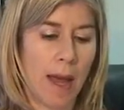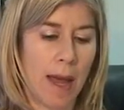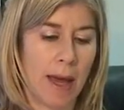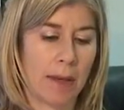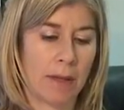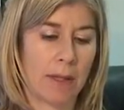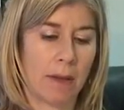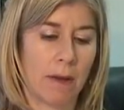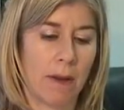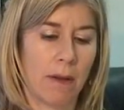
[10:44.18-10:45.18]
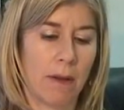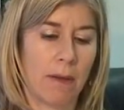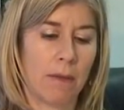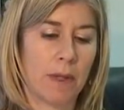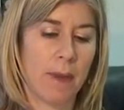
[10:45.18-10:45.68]
And
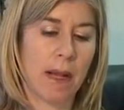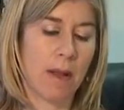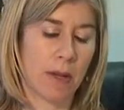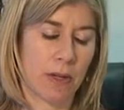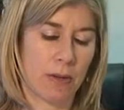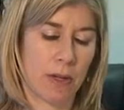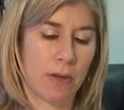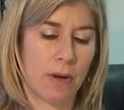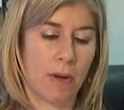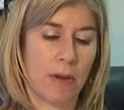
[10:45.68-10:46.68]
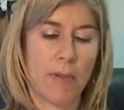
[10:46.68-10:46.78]
to make a long story short,